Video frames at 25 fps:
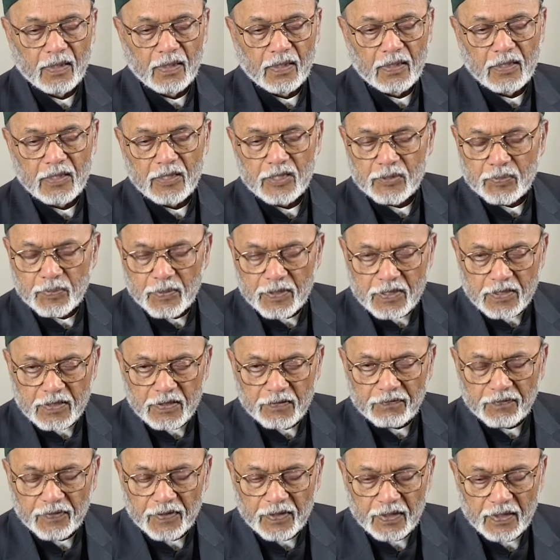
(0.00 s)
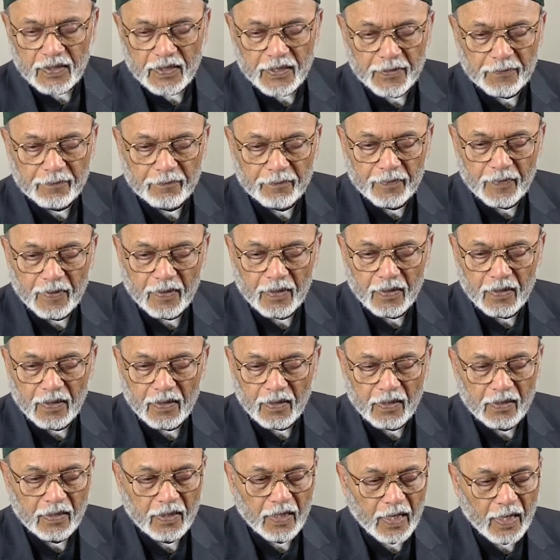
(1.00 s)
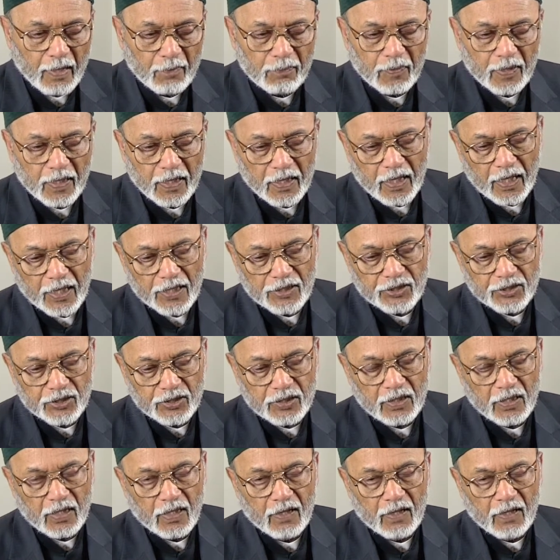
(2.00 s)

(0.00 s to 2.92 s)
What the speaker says: Specifically, the application